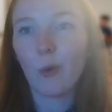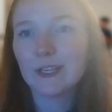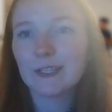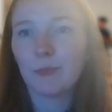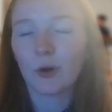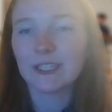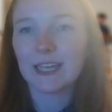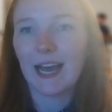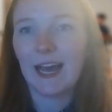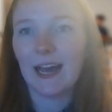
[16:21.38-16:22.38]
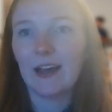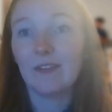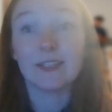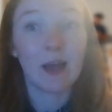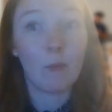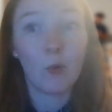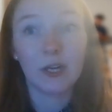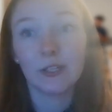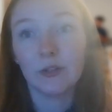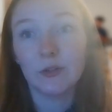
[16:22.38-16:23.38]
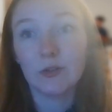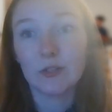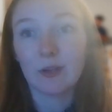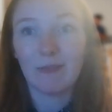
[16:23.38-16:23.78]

always important to have someone who's